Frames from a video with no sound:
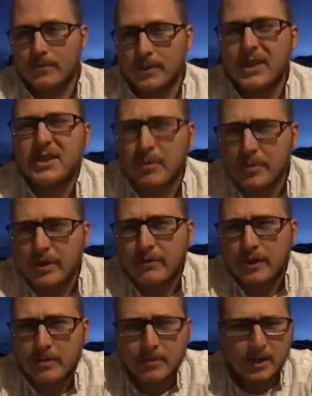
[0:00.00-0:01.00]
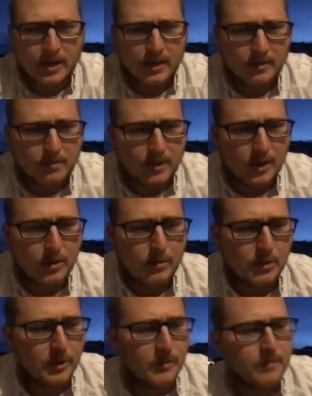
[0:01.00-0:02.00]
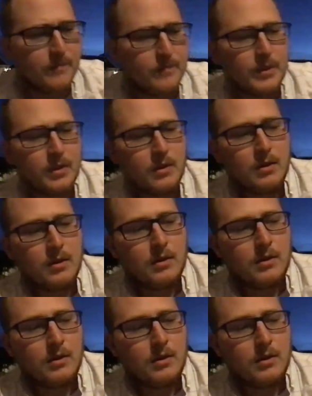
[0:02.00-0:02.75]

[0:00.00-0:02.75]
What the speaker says: get something different in my humidor. So